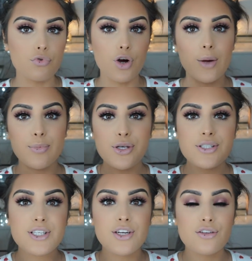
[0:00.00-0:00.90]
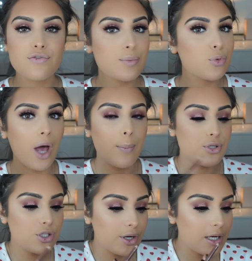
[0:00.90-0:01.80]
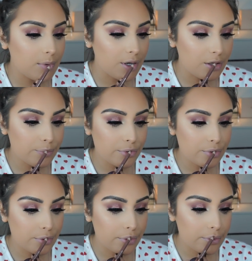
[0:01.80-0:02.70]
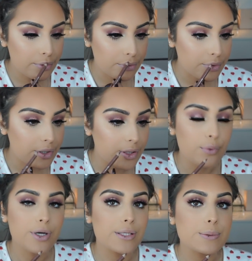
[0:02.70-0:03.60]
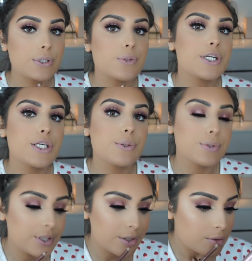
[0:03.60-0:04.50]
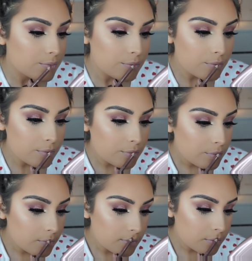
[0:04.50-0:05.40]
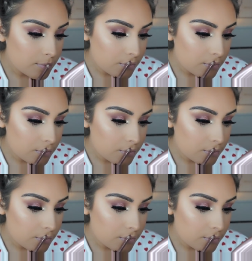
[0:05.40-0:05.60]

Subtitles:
Right, I'm using the Rimmel Cappuccino lip liner because really, what else do I use?